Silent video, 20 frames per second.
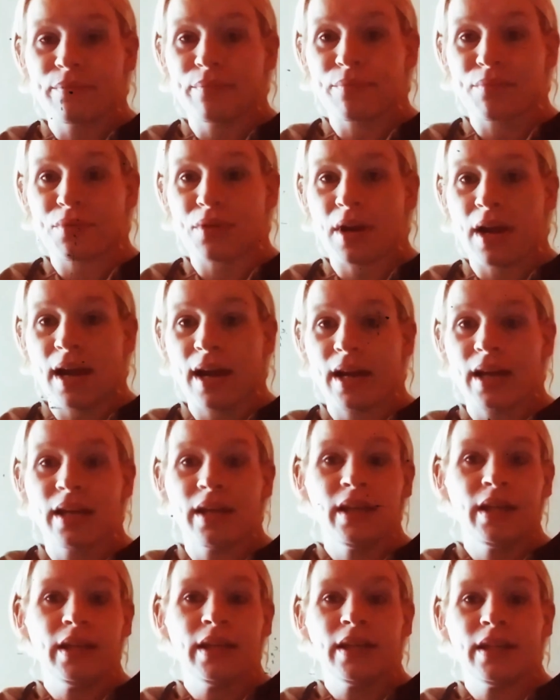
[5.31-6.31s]
bra.
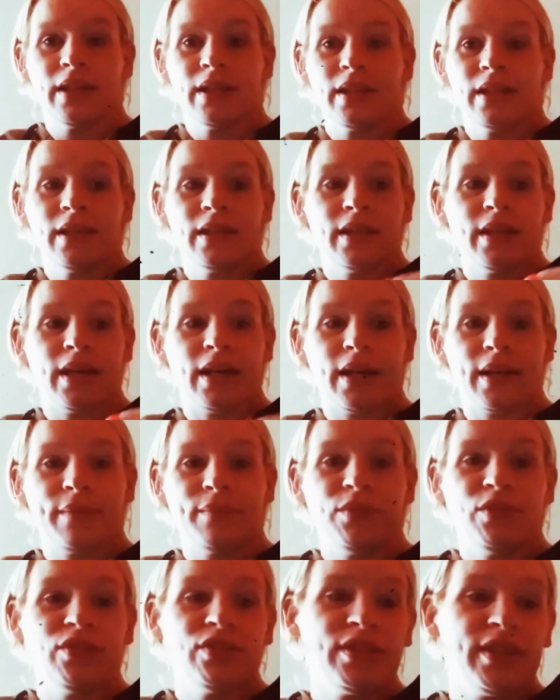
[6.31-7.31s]

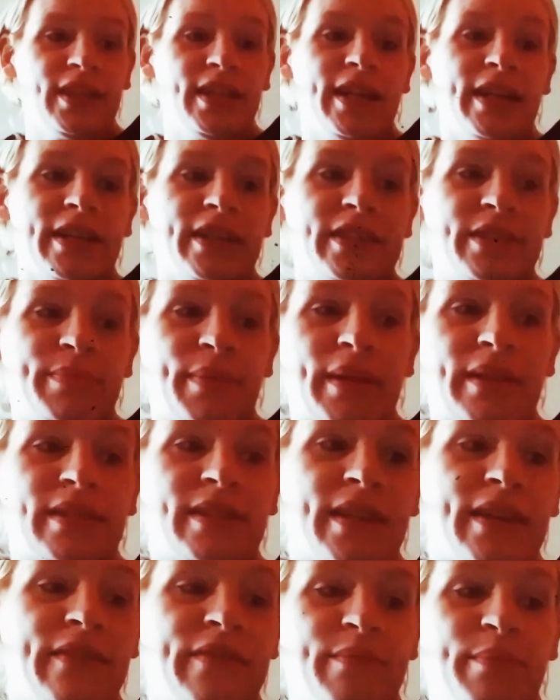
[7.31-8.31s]
Usually they're
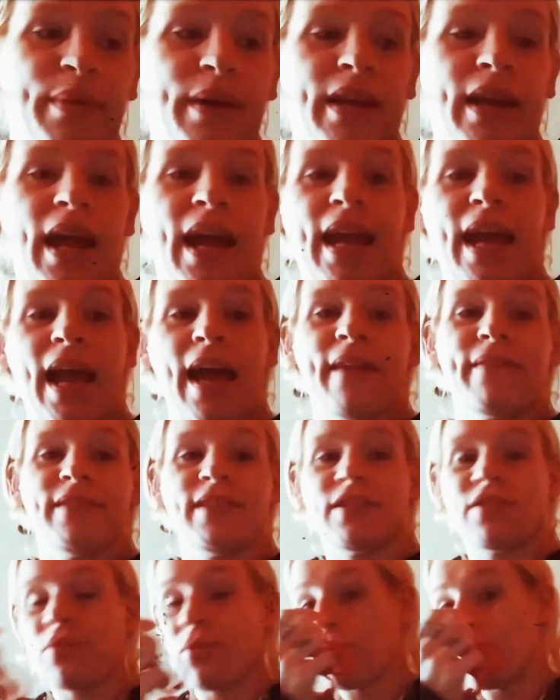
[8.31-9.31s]
expensive, but I had
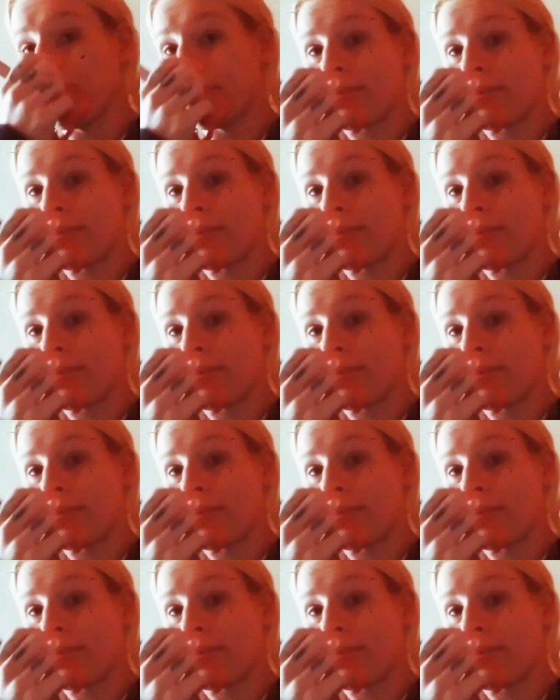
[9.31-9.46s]
this old